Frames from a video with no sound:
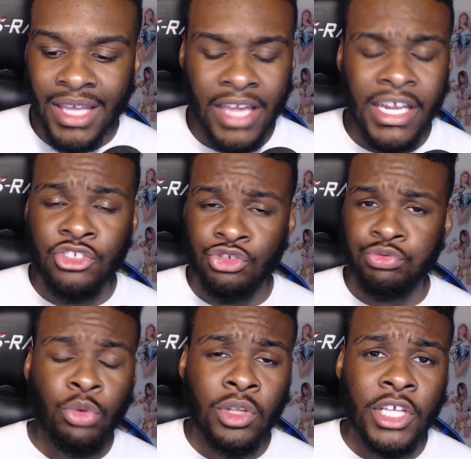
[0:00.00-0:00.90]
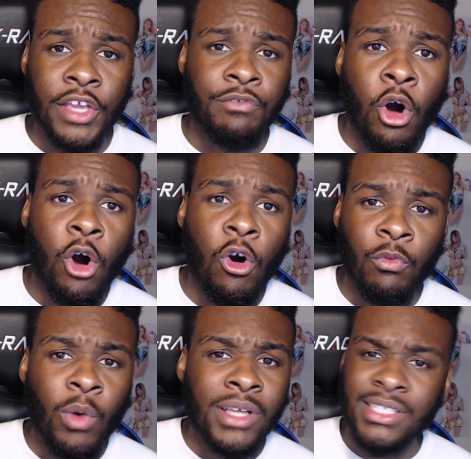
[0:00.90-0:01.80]
and they truly
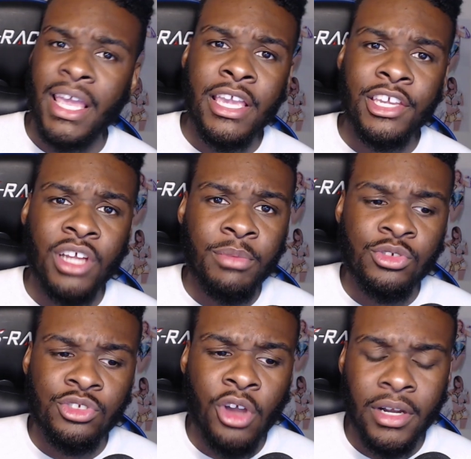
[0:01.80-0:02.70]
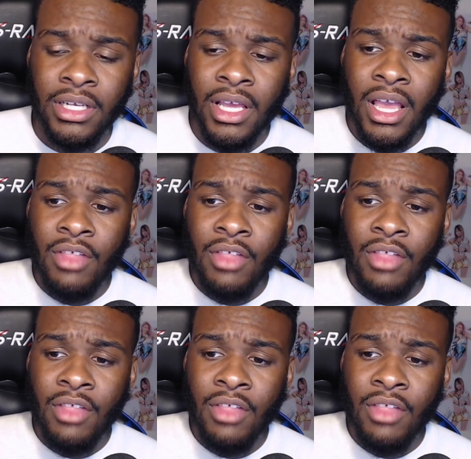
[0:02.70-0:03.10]
evolved once AEW started.